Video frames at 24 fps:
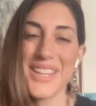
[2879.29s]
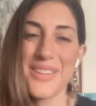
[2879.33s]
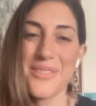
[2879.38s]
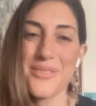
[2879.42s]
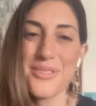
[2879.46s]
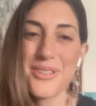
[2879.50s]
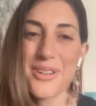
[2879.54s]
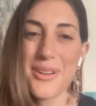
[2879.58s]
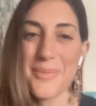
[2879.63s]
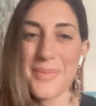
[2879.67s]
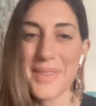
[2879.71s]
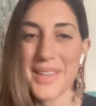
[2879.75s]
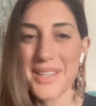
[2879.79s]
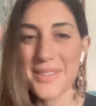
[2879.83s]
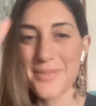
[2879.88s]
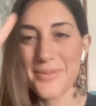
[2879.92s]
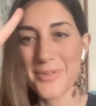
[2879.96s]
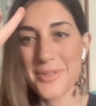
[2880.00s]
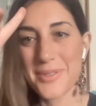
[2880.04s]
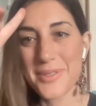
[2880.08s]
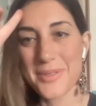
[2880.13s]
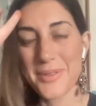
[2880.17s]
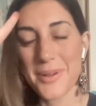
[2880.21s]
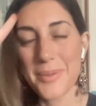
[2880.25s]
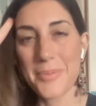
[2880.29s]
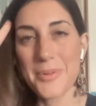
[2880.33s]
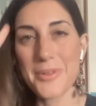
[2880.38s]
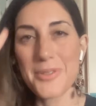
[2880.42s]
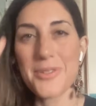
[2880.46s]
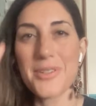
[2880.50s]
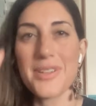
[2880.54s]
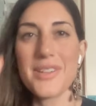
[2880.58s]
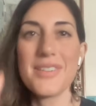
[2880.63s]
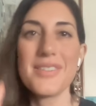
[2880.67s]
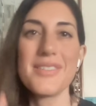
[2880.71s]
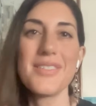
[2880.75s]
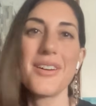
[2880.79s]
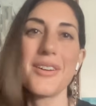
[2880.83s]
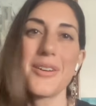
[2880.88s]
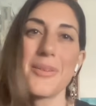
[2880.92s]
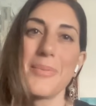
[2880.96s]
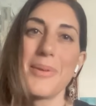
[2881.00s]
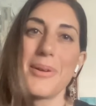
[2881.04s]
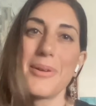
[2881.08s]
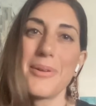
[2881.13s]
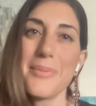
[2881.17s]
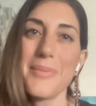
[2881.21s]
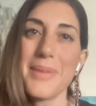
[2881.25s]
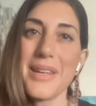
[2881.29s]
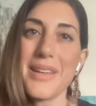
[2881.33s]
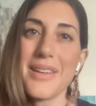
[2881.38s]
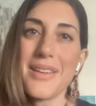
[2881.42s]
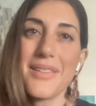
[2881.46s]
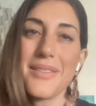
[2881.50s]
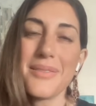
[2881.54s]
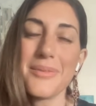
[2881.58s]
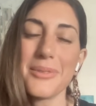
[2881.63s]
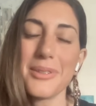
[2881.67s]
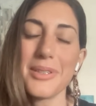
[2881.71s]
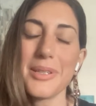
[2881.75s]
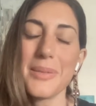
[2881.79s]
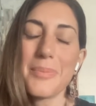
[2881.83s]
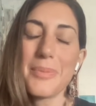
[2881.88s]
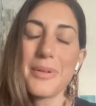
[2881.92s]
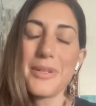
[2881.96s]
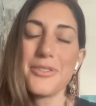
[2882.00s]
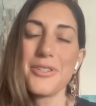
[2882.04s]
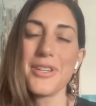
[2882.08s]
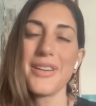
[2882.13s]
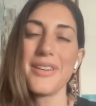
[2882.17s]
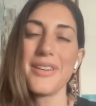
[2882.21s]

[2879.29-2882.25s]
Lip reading: you, Tom. Thanks for this opportunity to talk about Armenia. Really appreciate